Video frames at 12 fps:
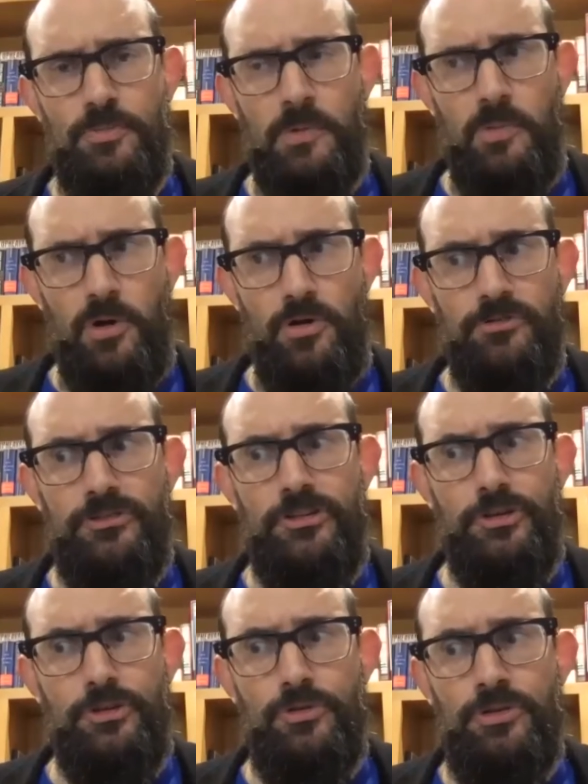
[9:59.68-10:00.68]
Bowl
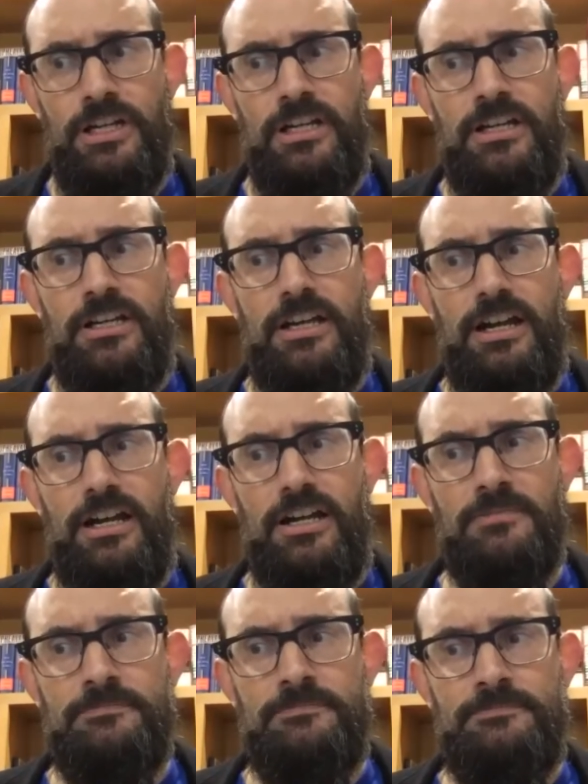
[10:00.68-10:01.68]
to
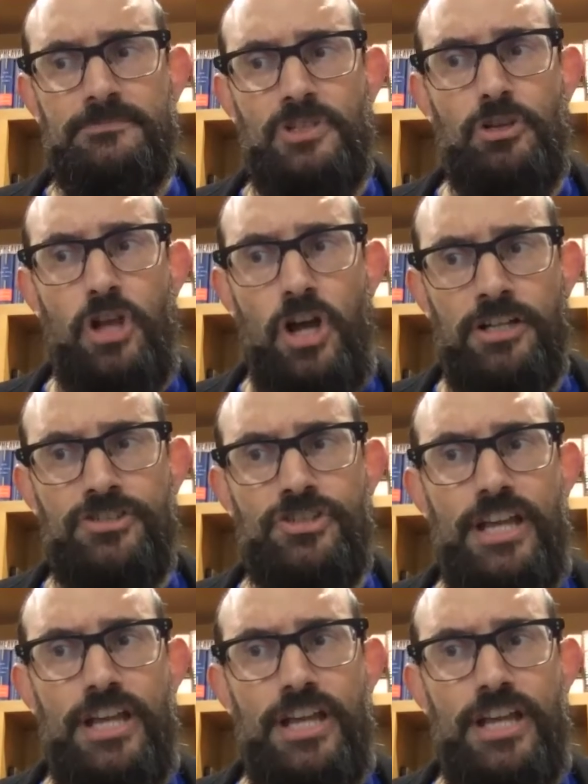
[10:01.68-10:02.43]
launch